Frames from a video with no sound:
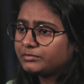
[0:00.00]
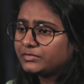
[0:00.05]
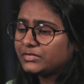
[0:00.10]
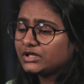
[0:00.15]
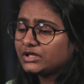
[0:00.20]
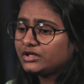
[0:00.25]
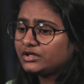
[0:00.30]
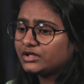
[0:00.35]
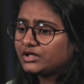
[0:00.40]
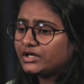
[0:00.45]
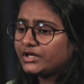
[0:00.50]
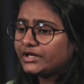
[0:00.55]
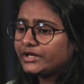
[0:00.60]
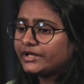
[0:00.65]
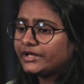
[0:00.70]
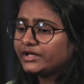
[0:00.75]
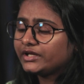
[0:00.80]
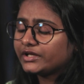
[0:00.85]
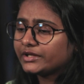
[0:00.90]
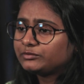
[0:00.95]
But
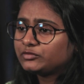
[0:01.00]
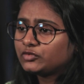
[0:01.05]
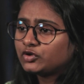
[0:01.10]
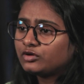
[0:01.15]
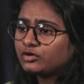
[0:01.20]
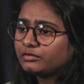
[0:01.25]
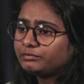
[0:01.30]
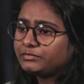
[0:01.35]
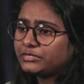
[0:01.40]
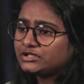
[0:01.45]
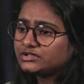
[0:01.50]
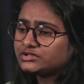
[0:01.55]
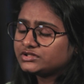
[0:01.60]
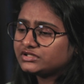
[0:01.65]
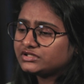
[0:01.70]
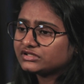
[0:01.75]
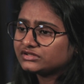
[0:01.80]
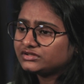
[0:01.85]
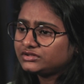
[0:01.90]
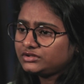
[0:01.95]
I kept hope in
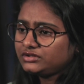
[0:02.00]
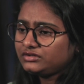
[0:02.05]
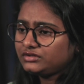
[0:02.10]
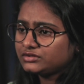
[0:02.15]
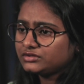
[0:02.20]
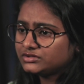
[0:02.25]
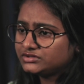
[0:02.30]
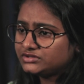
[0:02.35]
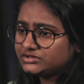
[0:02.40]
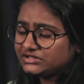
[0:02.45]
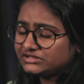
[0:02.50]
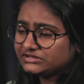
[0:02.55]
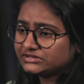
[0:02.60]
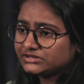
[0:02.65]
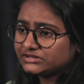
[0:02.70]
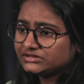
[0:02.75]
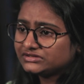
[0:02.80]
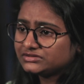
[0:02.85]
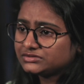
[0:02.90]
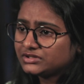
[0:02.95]
Je-
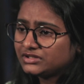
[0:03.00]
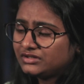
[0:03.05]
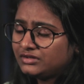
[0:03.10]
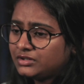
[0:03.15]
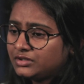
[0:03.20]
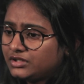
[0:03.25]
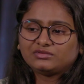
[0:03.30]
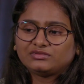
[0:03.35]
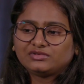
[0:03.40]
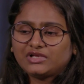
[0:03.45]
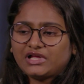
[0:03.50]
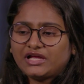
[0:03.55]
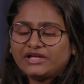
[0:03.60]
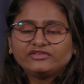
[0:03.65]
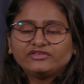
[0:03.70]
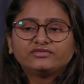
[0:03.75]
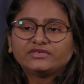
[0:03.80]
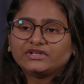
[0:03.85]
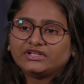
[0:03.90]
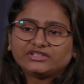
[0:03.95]
Jesus.
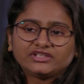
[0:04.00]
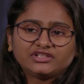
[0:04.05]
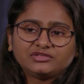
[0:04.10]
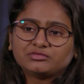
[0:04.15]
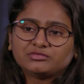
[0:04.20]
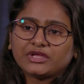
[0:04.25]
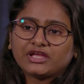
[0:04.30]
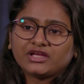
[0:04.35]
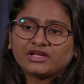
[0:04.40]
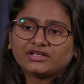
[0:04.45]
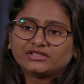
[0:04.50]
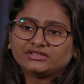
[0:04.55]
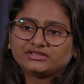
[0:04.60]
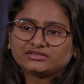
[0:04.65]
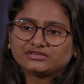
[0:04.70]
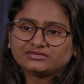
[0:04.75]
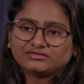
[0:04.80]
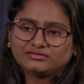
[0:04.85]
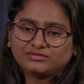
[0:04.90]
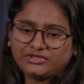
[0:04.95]
I felt in my
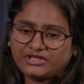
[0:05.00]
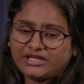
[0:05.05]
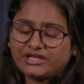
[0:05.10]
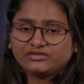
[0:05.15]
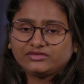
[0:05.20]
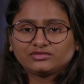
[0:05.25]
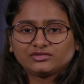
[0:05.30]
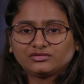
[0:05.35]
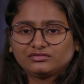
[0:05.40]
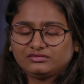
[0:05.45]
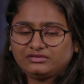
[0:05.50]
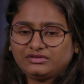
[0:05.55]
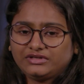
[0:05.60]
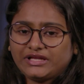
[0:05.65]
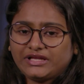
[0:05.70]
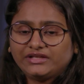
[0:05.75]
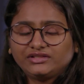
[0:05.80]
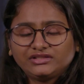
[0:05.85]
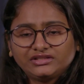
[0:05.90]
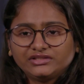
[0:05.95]
heart right now,
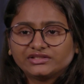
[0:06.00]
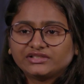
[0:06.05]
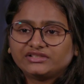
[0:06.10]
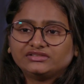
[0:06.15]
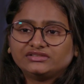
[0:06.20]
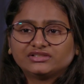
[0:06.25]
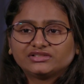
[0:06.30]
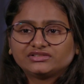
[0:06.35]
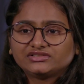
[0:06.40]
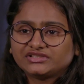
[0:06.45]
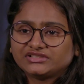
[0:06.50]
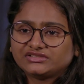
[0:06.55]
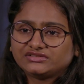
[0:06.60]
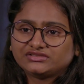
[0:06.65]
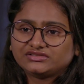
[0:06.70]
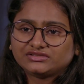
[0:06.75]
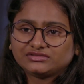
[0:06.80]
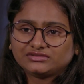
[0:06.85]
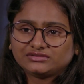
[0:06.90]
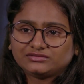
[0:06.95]
right here in the
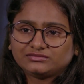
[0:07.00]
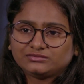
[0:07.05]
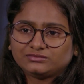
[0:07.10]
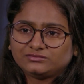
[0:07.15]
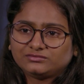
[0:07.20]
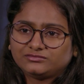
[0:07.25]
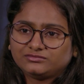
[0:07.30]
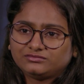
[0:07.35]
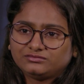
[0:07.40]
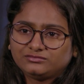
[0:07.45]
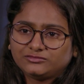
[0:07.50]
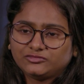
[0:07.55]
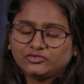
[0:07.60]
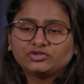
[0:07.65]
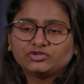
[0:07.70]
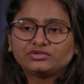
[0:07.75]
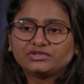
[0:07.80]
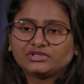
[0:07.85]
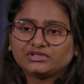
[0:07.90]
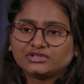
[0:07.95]
church
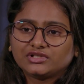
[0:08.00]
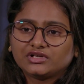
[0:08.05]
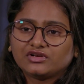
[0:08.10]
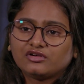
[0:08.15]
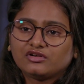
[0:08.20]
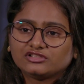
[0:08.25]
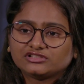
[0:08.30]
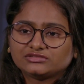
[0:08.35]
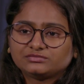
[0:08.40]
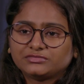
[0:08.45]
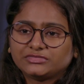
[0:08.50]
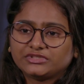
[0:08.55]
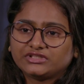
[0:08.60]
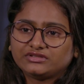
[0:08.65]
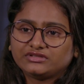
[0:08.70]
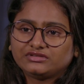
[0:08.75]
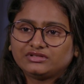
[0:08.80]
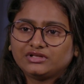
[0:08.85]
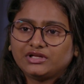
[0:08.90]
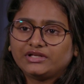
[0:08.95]
during the
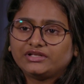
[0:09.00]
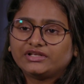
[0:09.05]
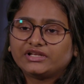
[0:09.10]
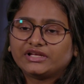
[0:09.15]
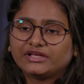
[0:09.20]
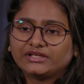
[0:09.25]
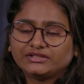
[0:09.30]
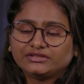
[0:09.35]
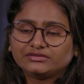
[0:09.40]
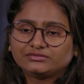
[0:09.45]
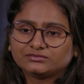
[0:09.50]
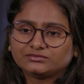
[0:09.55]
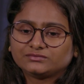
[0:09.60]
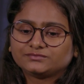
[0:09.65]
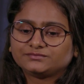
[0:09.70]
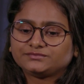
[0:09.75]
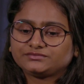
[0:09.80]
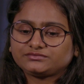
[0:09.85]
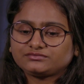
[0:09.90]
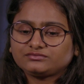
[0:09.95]
gospel. And I,
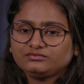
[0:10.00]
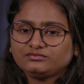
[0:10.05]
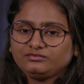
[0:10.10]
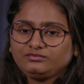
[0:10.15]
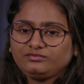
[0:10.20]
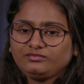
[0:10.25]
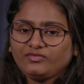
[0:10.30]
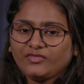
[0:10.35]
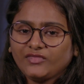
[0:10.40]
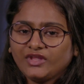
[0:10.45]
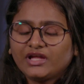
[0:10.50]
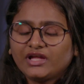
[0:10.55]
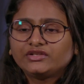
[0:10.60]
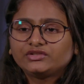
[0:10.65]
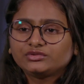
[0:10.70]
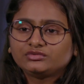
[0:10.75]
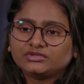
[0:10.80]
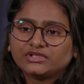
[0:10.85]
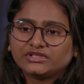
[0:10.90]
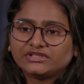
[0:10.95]
I
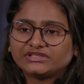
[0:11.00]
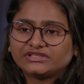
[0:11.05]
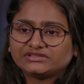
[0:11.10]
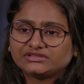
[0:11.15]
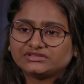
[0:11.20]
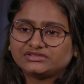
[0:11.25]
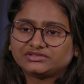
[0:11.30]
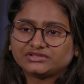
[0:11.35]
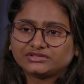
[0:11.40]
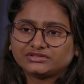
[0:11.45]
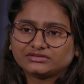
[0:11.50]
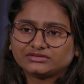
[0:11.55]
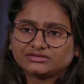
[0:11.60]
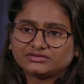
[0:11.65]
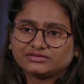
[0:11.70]
took the decision.